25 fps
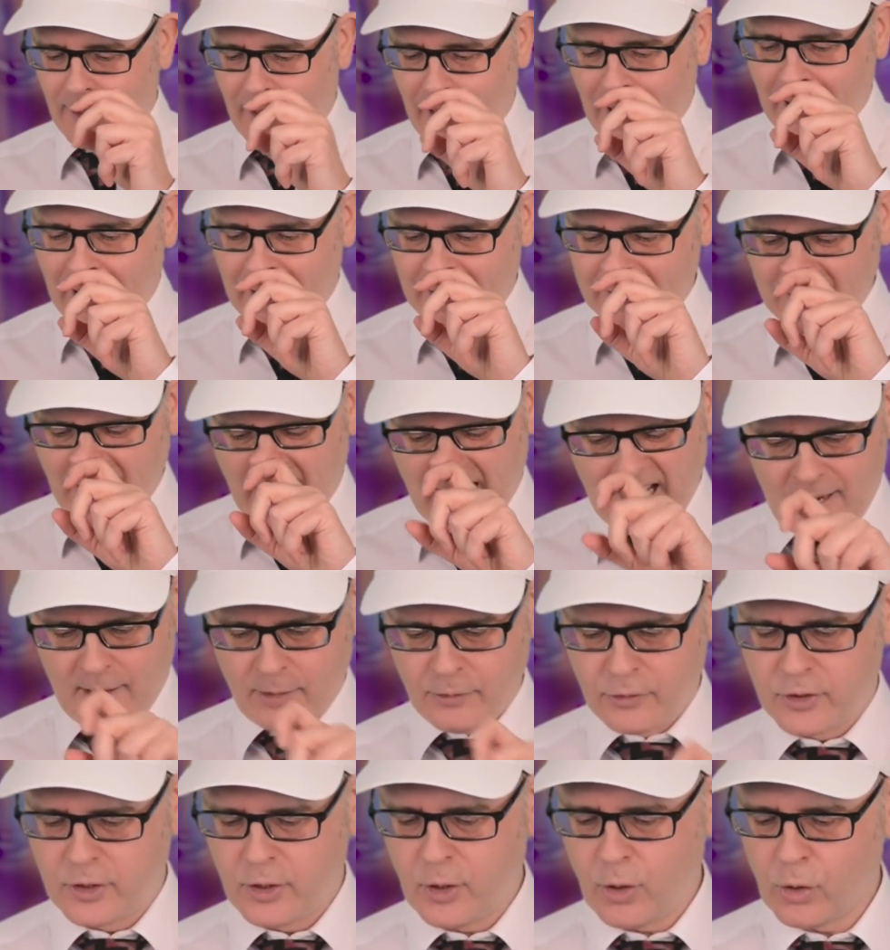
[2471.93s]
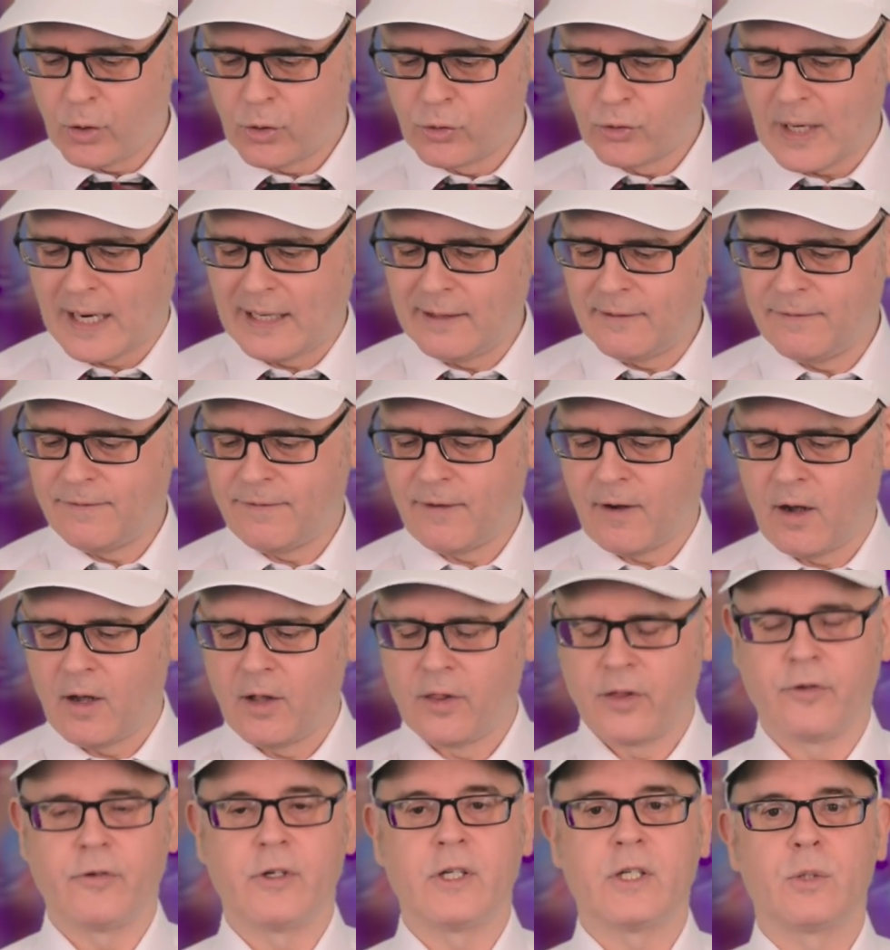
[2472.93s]
And hello to your
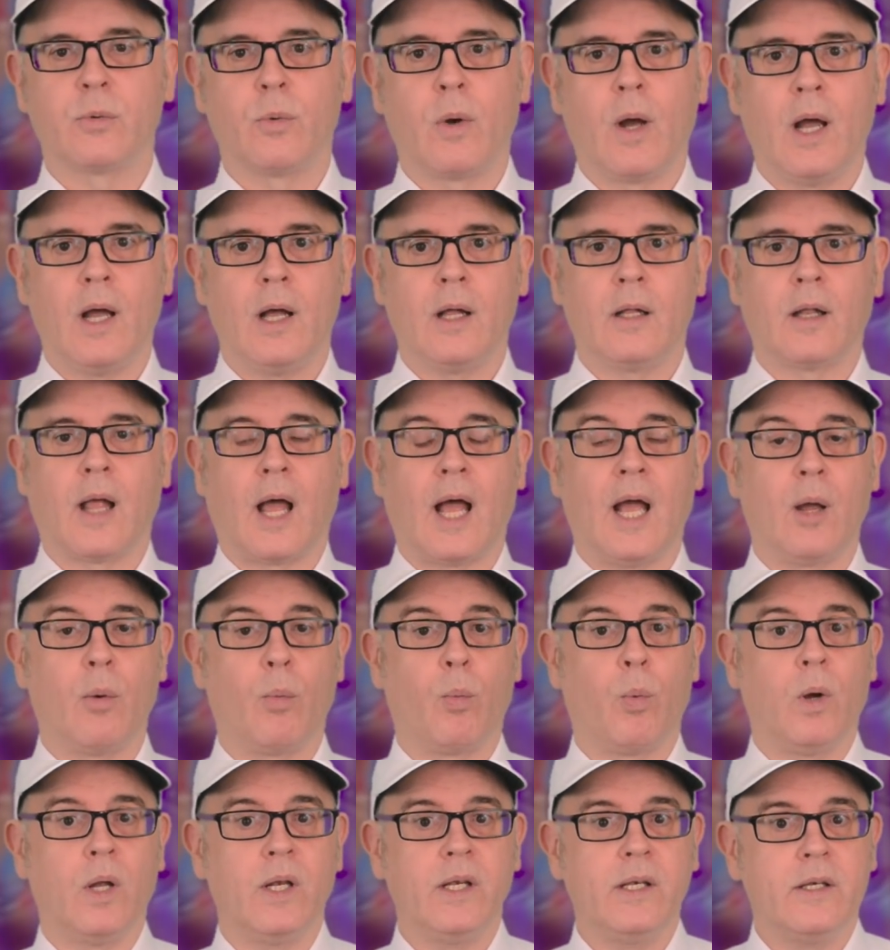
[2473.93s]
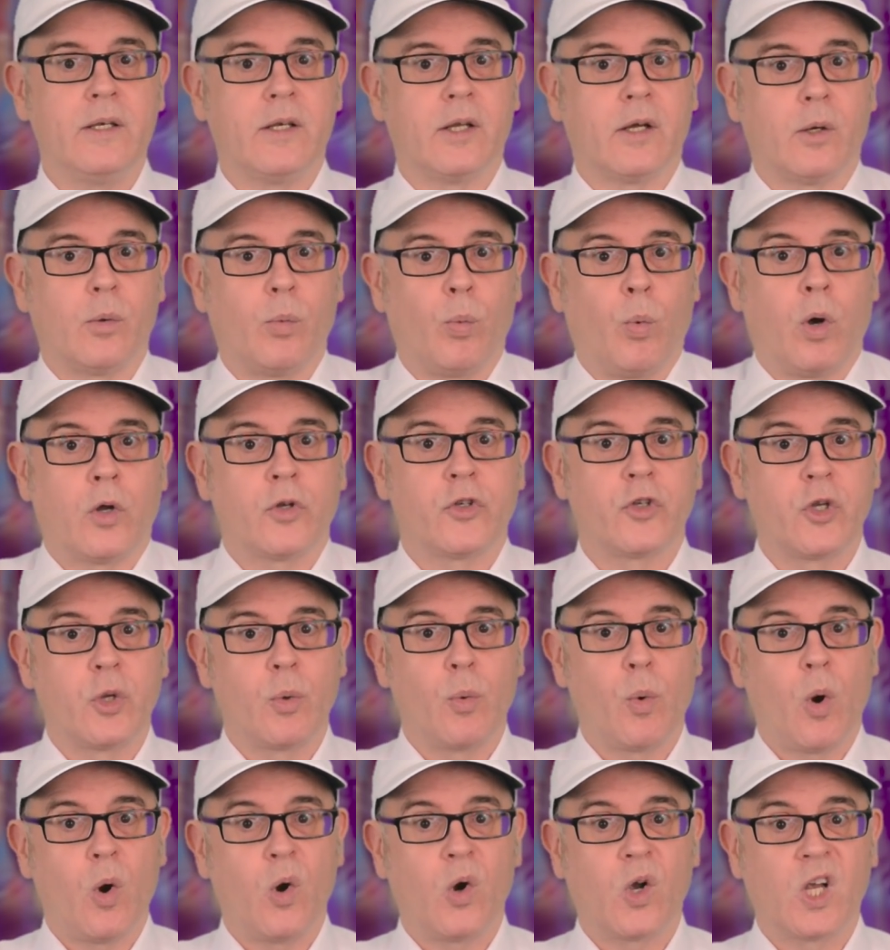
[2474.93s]
grandfather as well. I wonder what
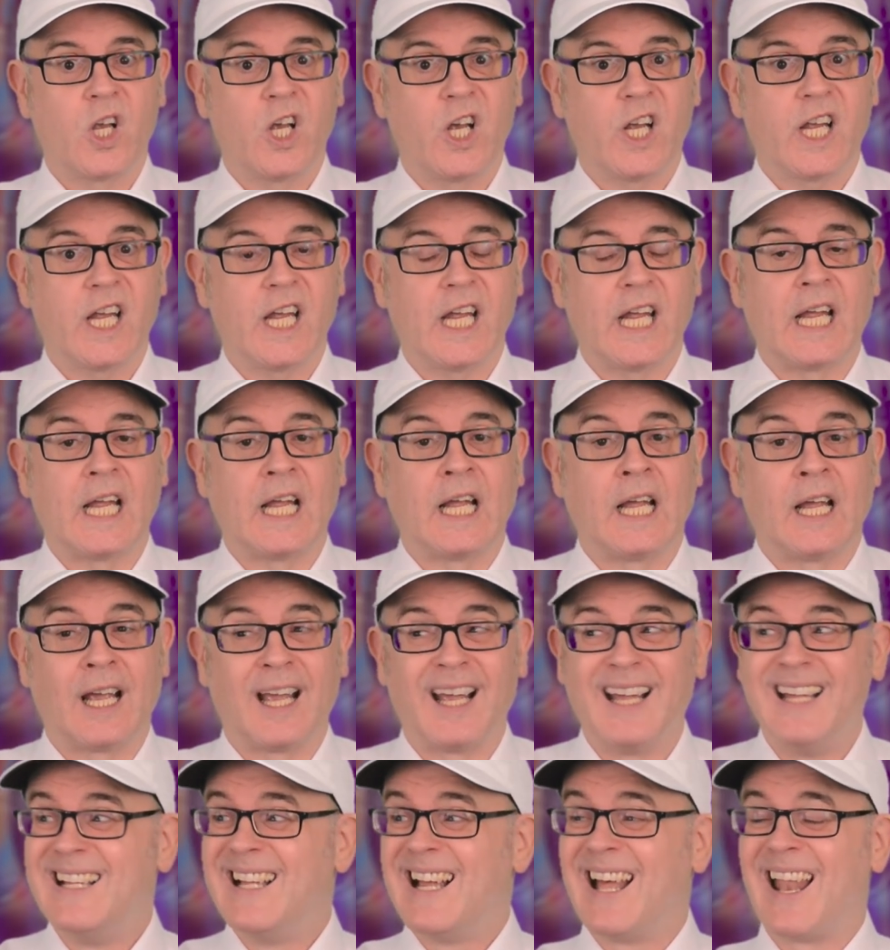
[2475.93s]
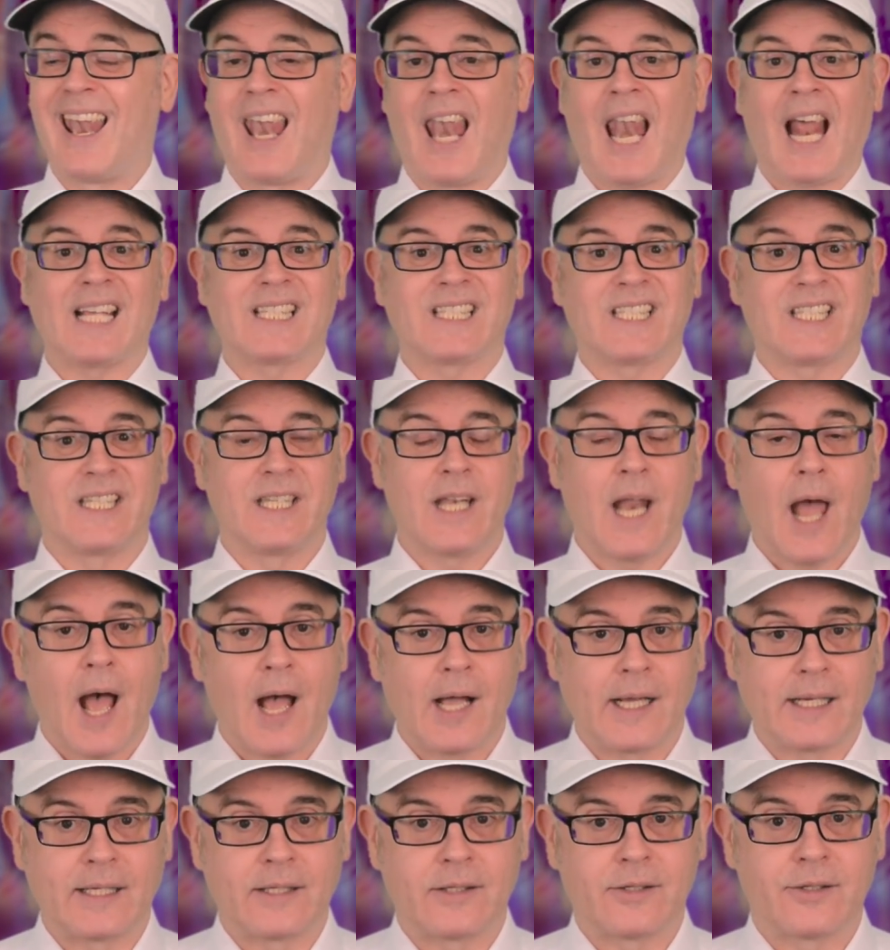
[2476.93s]
you are cooking. Last
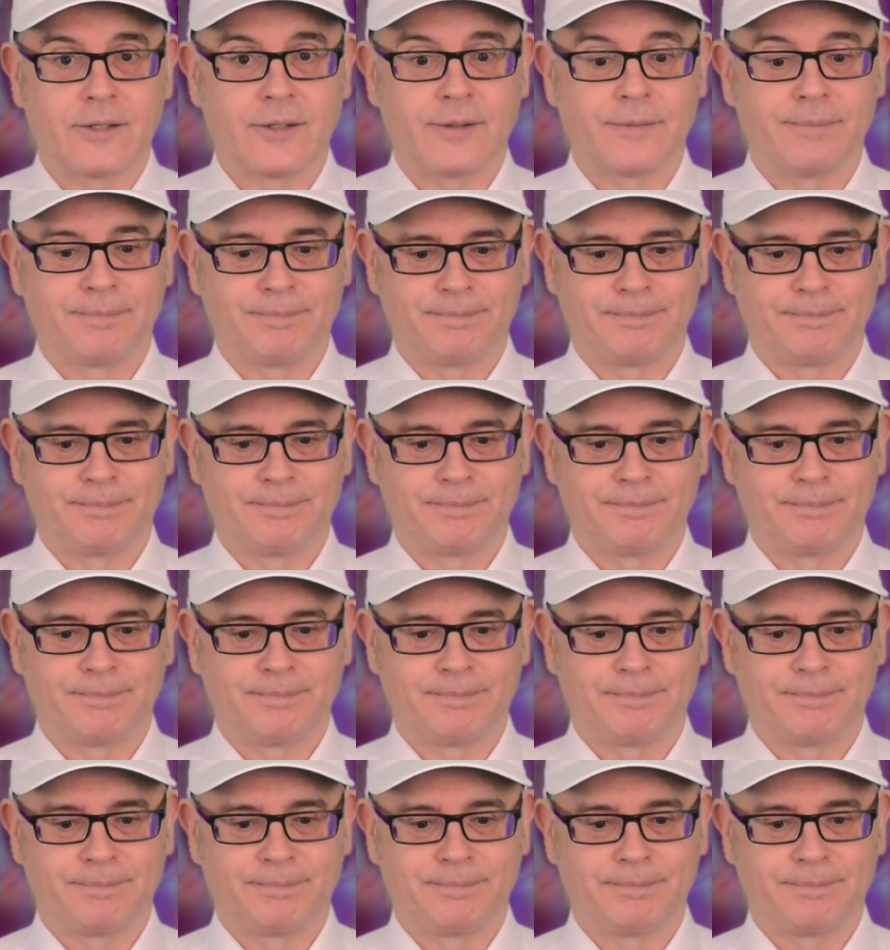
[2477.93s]
night,